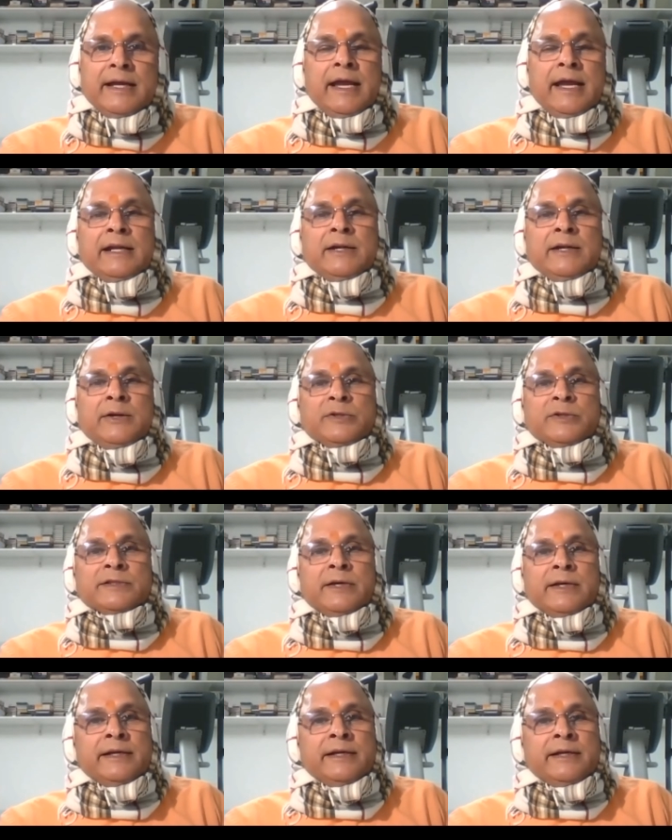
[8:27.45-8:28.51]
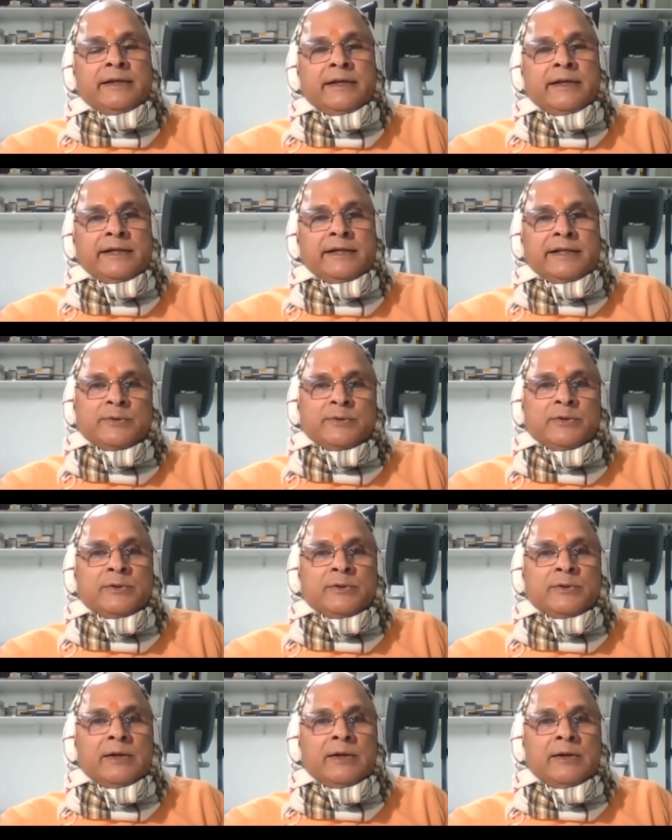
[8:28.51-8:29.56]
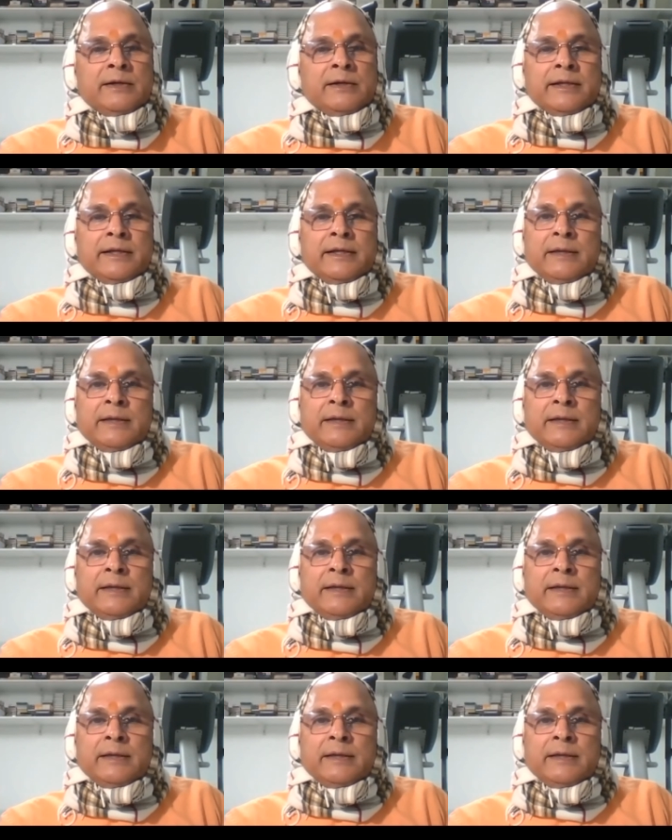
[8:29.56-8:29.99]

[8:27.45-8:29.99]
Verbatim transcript: And with surrender attitude to the Lord,